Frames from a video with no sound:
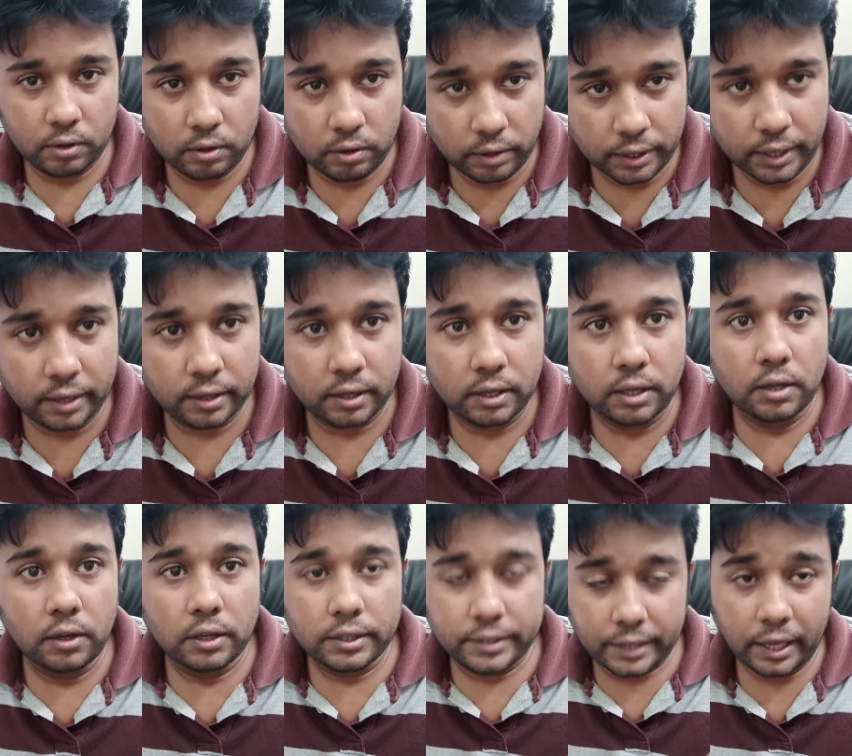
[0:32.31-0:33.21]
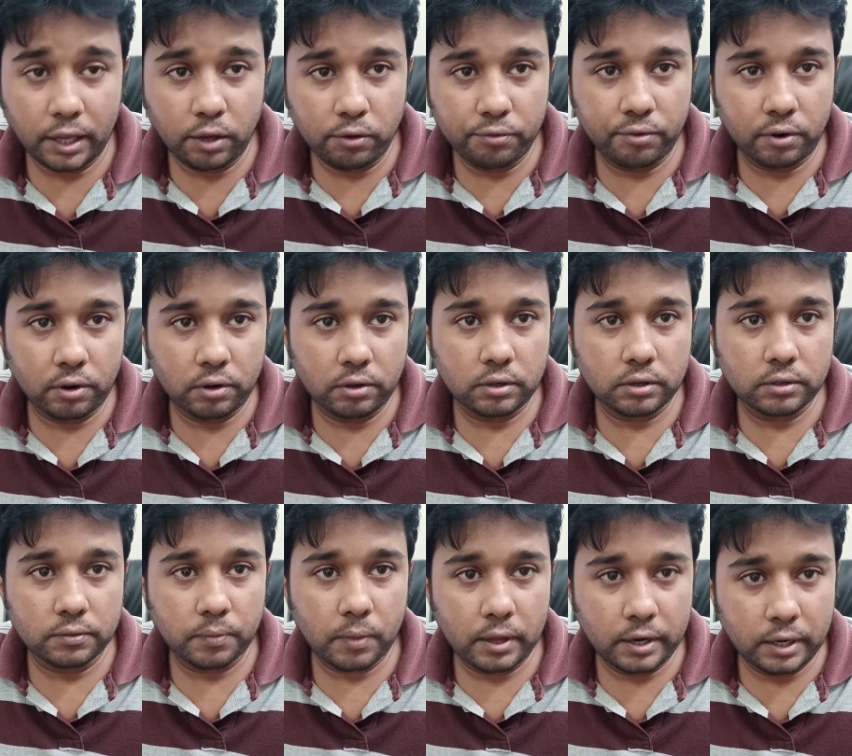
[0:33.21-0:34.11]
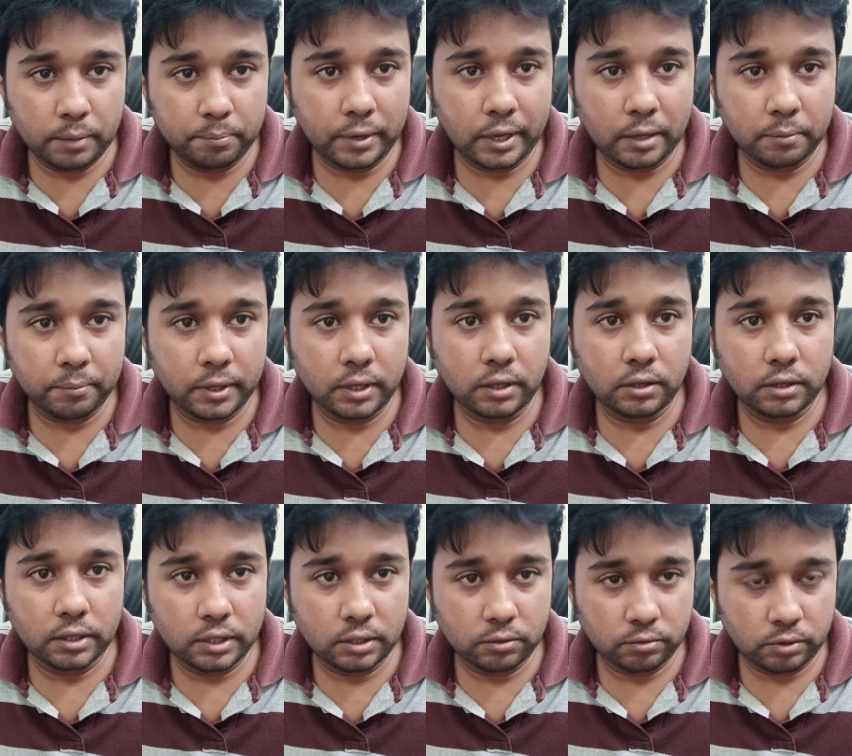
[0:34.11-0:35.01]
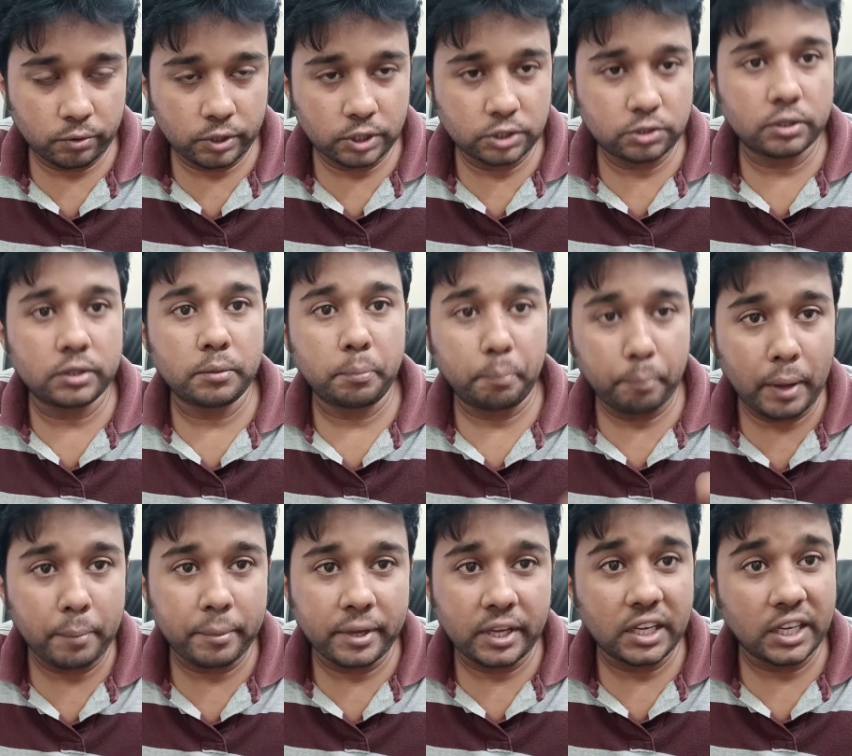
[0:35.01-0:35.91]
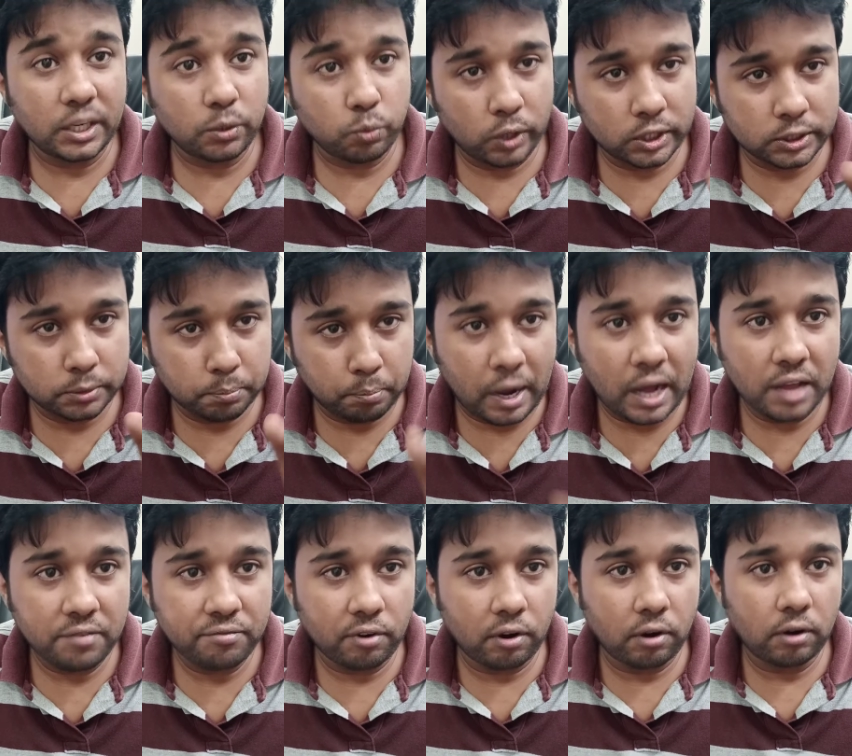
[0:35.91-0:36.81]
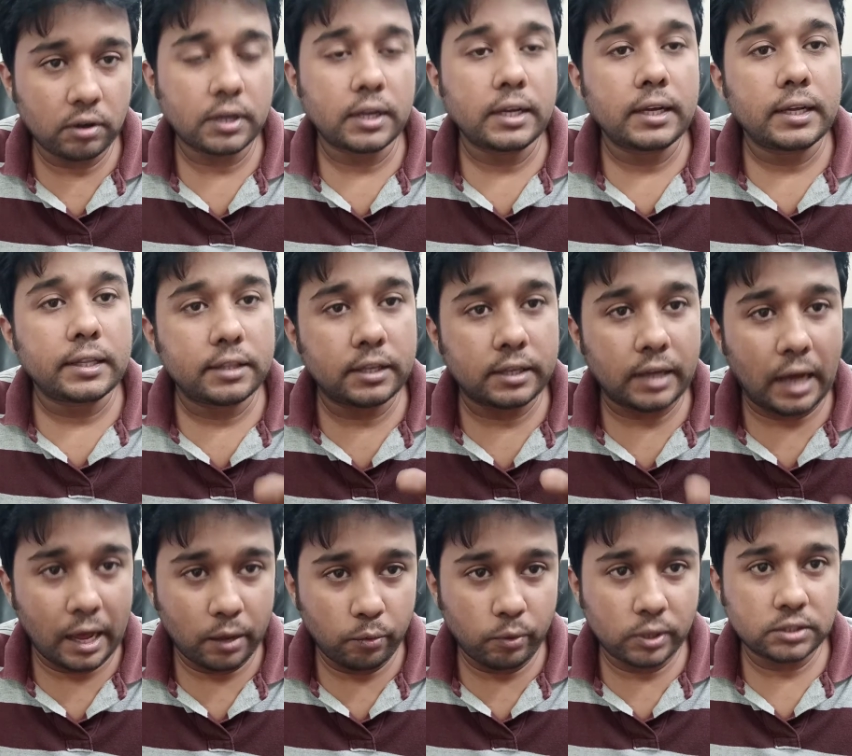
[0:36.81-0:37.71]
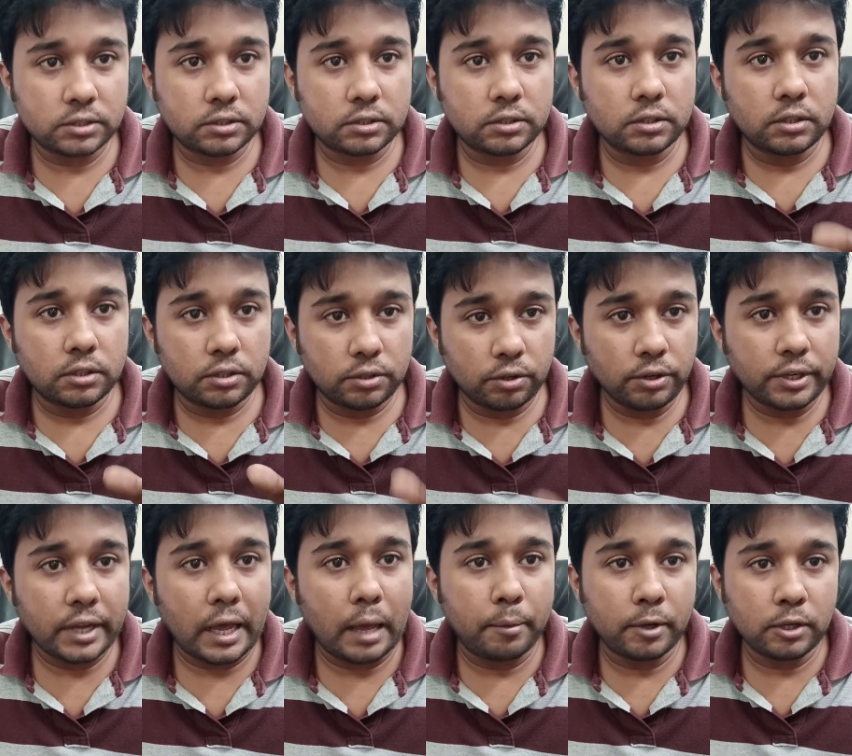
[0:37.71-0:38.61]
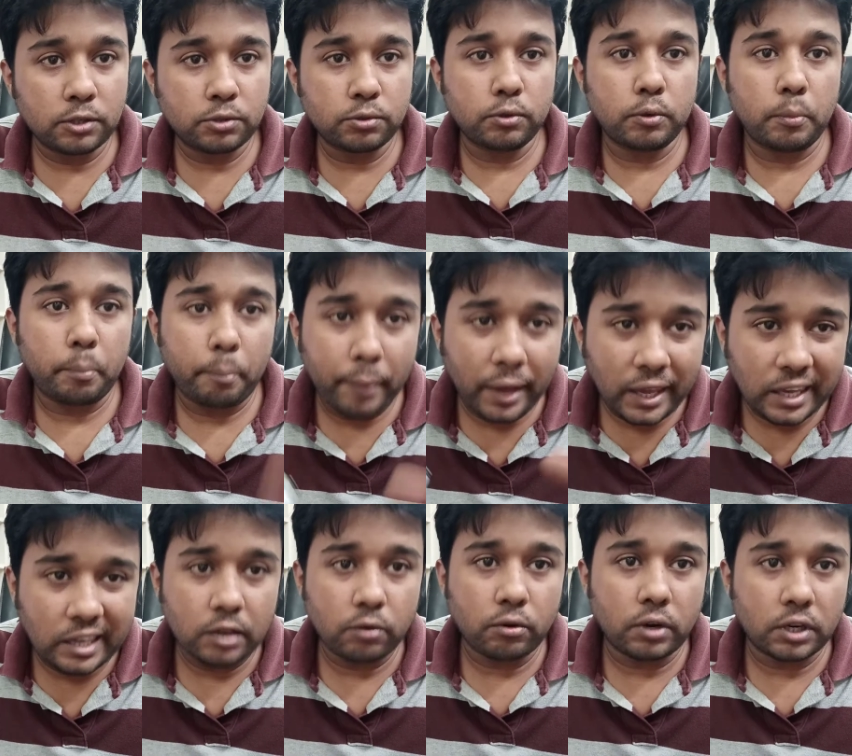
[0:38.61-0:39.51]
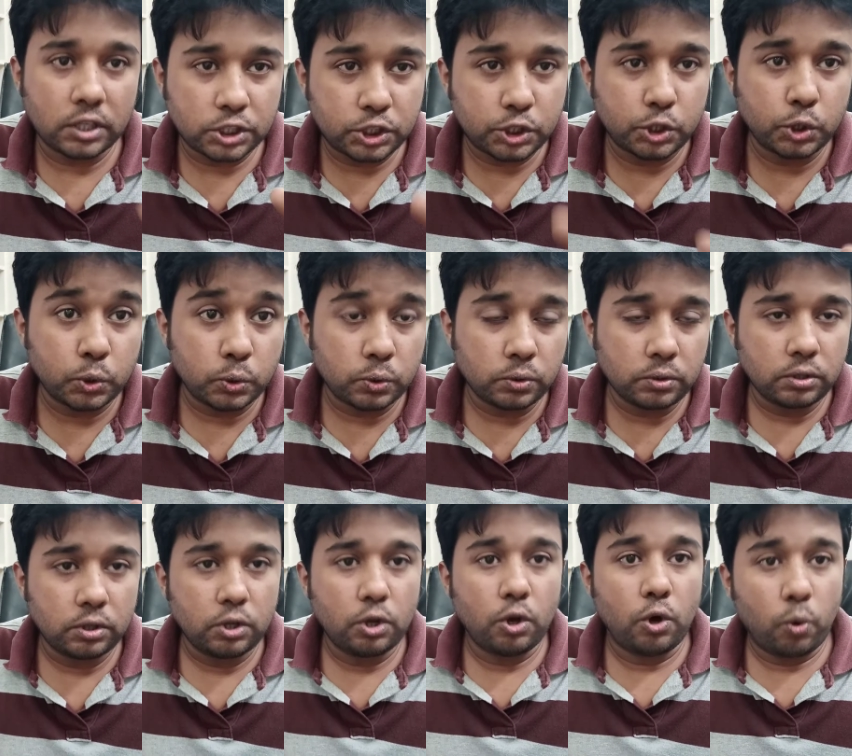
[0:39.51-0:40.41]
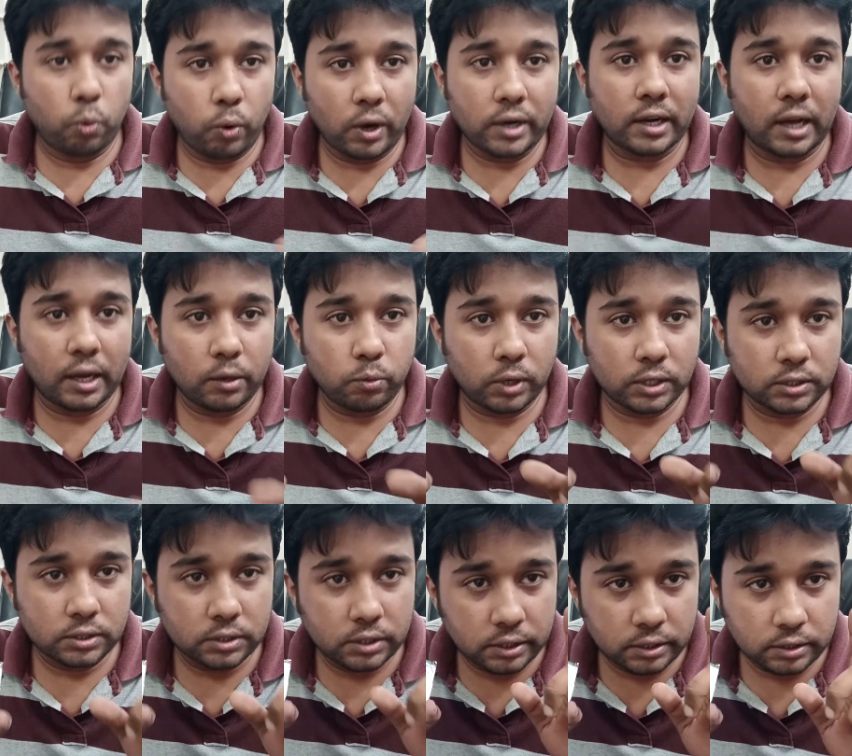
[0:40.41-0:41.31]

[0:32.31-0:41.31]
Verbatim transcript: Okay, thank you for replying me to the question. Maybe it was my fault that I was not able to make you understood what I was